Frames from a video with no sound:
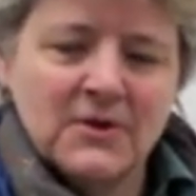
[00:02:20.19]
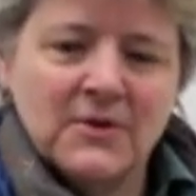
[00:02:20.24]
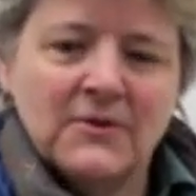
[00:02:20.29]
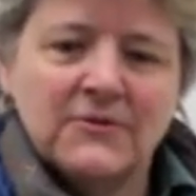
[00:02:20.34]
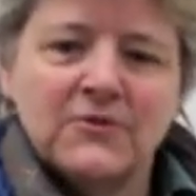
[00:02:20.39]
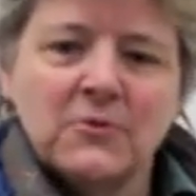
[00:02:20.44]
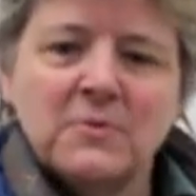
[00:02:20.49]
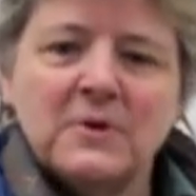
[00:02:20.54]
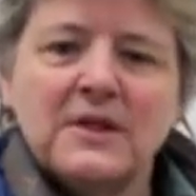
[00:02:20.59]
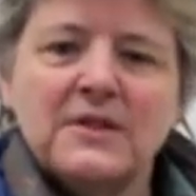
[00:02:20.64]

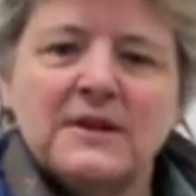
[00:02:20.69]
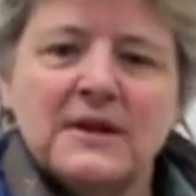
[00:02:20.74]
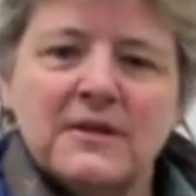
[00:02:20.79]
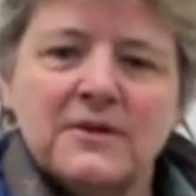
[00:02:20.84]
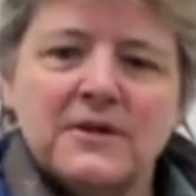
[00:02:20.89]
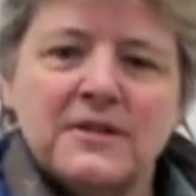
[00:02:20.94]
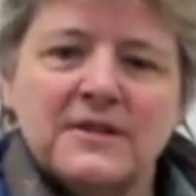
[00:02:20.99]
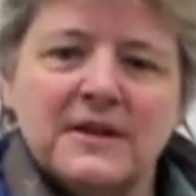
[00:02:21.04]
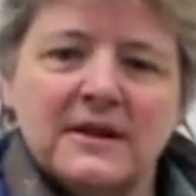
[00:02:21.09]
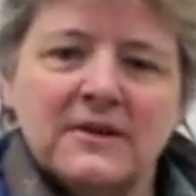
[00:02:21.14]
So one of the
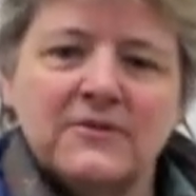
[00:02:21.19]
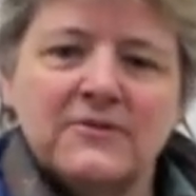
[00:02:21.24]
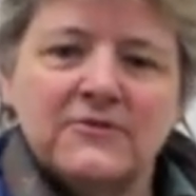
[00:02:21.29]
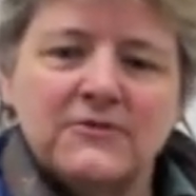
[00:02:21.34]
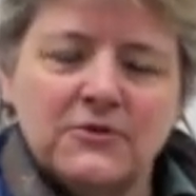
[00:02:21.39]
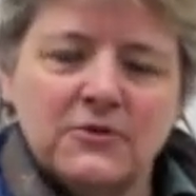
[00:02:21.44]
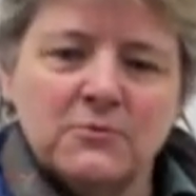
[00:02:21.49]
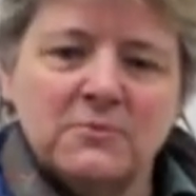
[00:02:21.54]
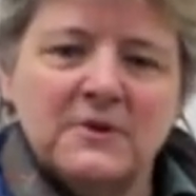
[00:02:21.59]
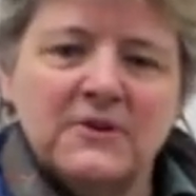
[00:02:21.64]
other things
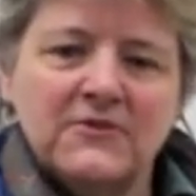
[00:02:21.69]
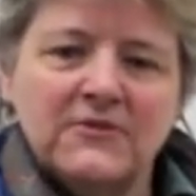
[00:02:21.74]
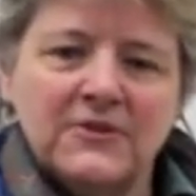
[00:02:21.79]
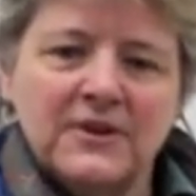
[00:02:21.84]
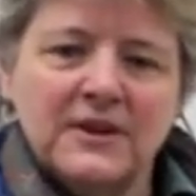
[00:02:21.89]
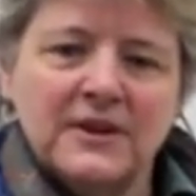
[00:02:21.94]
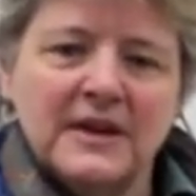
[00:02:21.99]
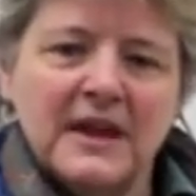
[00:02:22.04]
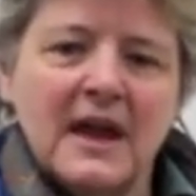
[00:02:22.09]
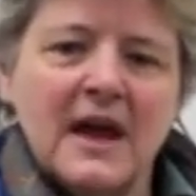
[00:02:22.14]
too we
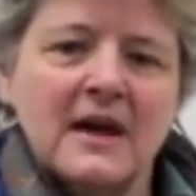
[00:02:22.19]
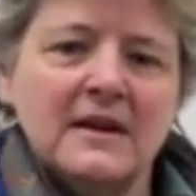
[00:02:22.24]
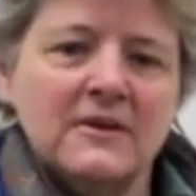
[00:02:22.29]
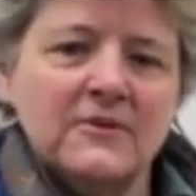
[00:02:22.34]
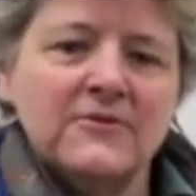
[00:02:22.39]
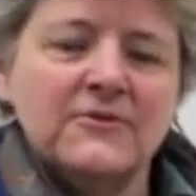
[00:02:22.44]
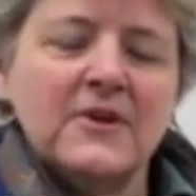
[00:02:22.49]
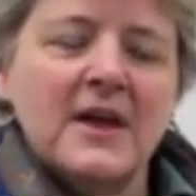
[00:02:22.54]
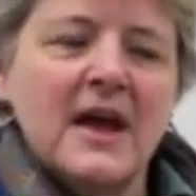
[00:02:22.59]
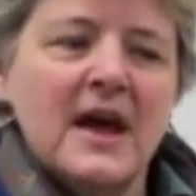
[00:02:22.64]
see again
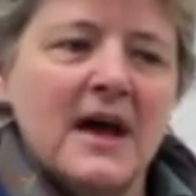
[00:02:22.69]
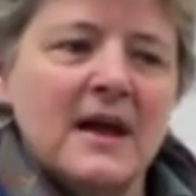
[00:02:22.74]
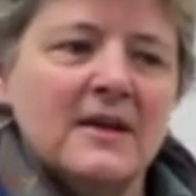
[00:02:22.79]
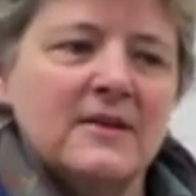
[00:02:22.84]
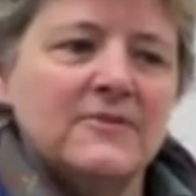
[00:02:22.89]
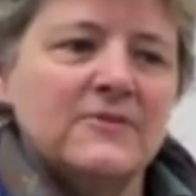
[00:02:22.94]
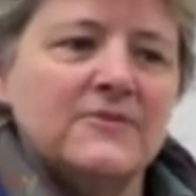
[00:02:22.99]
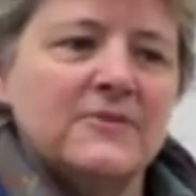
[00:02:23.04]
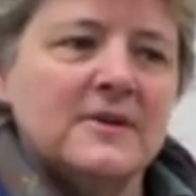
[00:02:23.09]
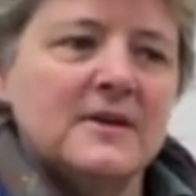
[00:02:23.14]
is
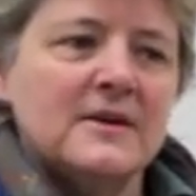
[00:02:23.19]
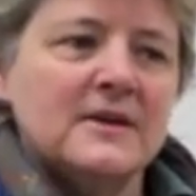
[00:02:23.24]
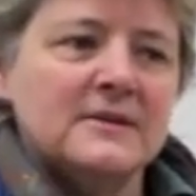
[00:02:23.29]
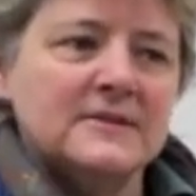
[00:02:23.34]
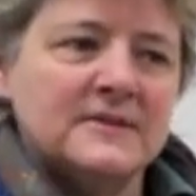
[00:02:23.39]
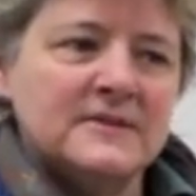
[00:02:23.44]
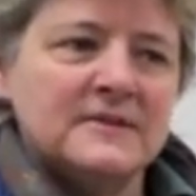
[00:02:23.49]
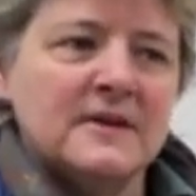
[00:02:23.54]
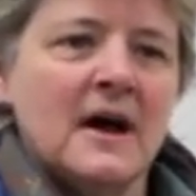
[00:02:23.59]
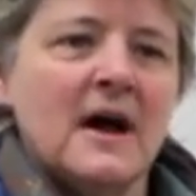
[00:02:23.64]
as a
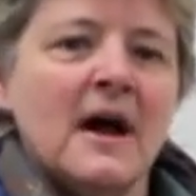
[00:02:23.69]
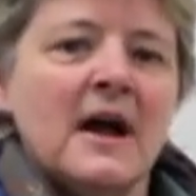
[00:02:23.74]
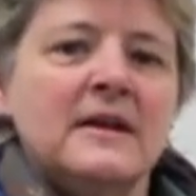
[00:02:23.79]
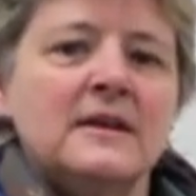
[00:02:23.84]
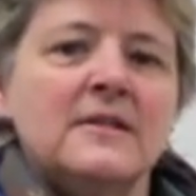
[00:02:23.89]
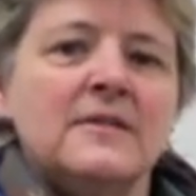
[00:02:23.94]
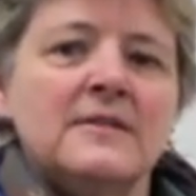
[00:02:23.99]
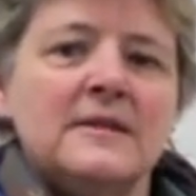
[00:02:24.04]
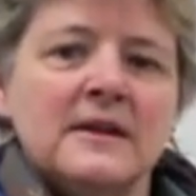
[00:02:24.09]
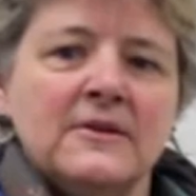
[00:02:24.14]
sign,
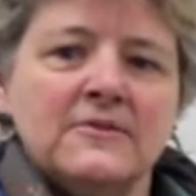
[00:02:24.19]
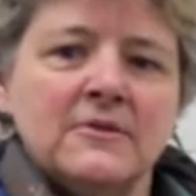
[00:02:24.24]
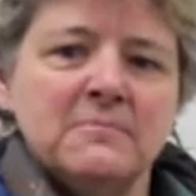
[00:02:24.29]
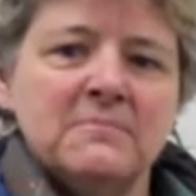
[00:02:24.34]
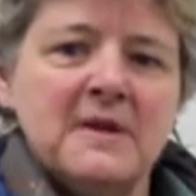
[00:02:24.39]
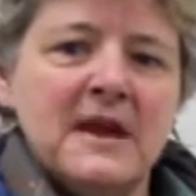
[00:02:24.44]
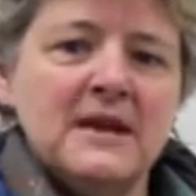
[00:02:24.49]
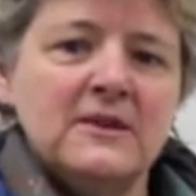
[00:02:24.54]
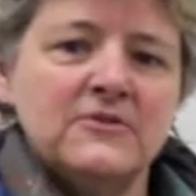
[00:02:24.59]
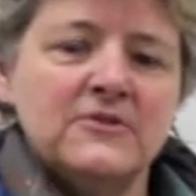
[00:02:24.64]
and things that
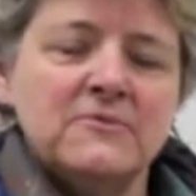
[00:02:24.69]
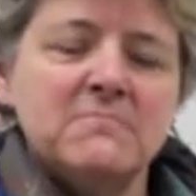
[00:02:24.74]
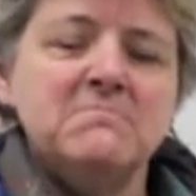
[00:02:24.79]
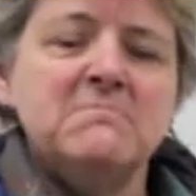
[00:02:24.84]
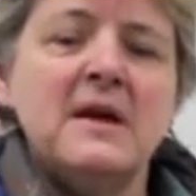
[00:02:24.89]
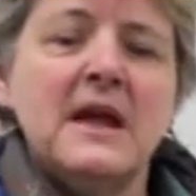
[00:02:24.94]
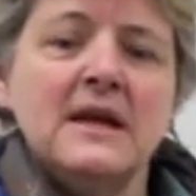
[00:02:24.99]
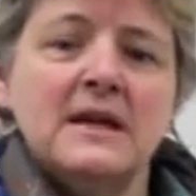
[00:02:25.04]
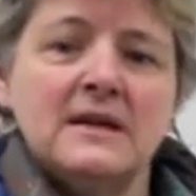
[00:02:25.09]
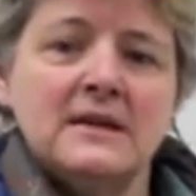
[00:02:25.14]

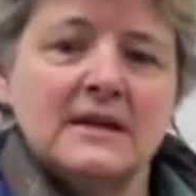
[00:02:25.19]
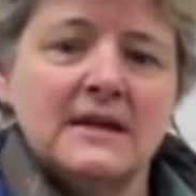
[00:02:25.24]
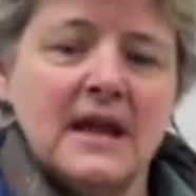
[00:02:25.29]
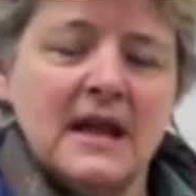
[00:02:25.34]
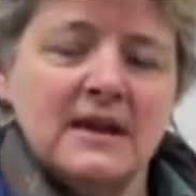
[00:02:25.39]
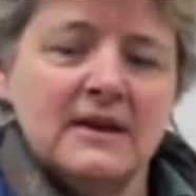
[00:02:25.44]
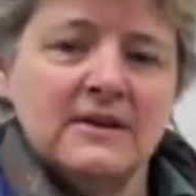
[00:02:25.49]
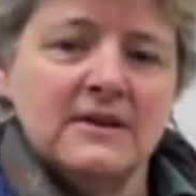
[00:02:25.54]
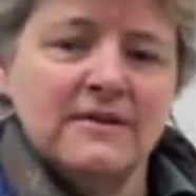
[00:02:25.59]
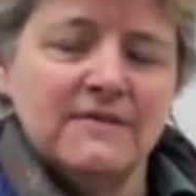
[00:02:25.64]
may
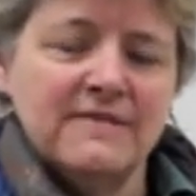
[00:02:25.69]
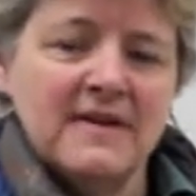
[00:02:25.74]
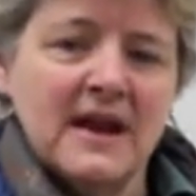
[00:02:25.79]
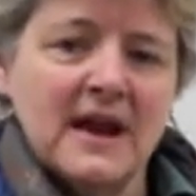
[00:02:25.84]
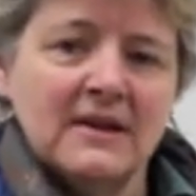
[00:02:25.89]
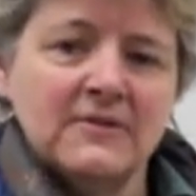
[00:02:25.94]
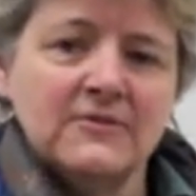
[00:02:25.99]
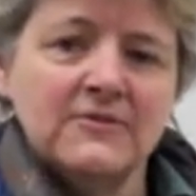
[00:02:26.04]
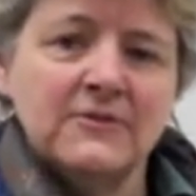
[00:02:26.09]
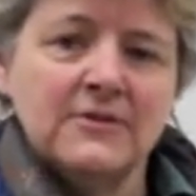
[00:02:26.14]
indicate an
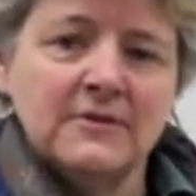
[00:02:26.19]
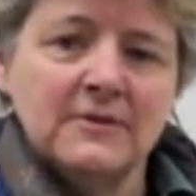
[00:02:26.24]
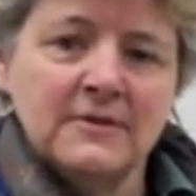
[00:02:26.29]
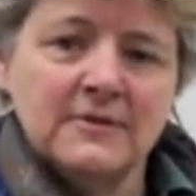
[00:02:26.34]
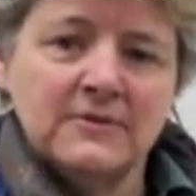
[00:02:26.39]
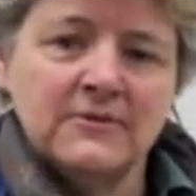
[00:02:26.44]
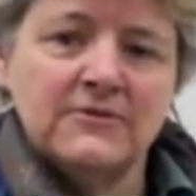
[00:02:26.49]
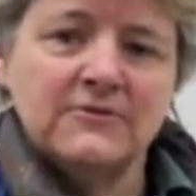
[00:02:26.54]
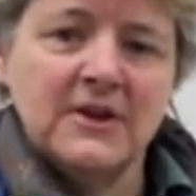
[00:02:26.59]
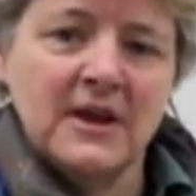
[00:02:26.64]
advanced
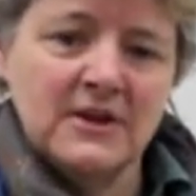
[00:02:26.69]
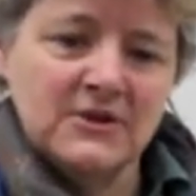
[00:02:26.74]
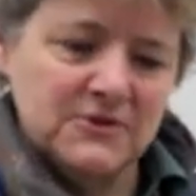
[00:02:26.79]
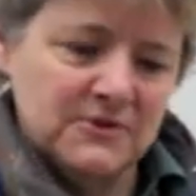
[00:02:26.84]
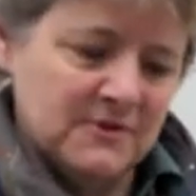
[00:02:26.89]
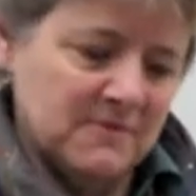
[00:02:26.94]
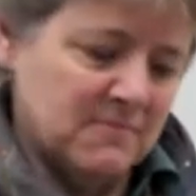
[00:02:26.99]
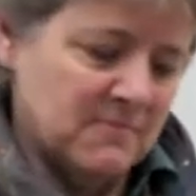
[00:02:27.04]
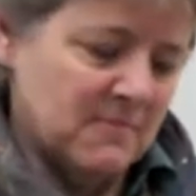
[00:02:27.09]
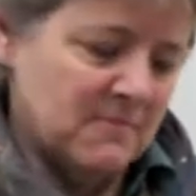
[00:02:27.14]
stage
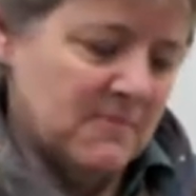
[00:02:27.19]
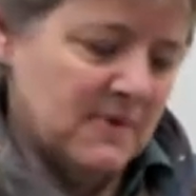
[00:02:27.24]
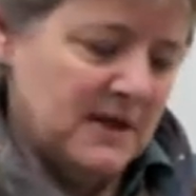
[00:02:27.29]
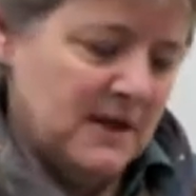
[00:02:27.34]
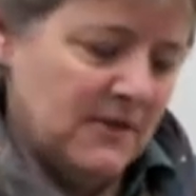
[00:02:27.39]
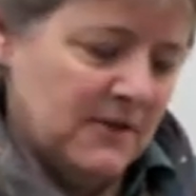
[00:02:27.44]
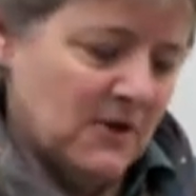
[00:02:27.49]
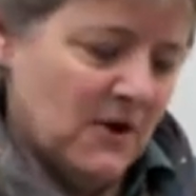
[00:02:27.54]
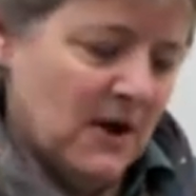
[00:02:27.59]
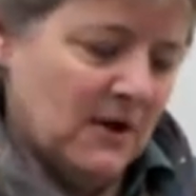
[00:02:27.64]

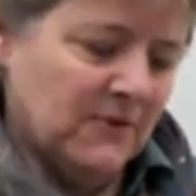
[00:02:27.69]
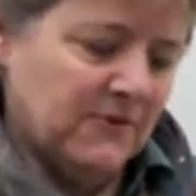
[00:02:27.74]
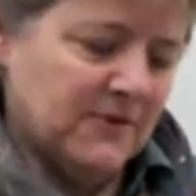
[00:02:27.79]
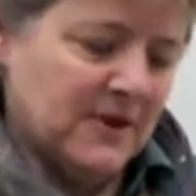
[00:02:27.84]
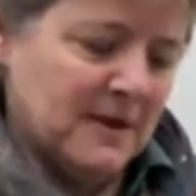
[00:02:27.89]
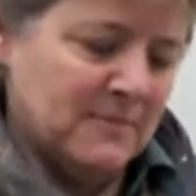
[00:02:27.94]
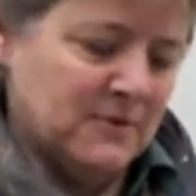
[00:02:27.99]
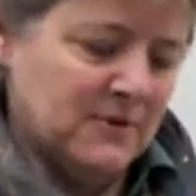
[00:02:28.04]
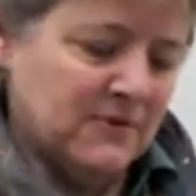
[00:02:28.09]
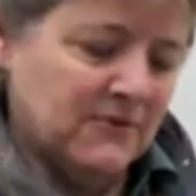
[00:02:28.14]
in the
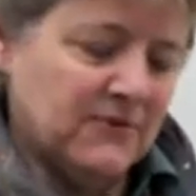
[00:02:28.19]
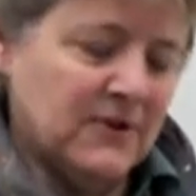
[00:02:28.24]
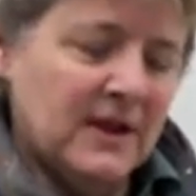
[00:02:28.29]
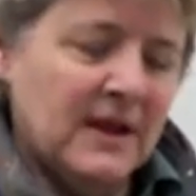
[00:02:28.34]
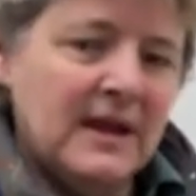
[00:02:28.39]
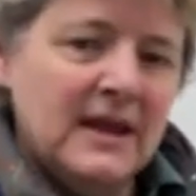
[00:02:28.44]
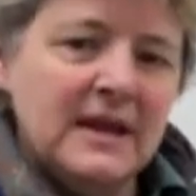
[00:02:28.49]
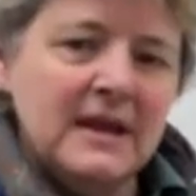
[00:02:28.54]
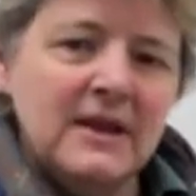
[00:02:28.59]
Alzheimer's,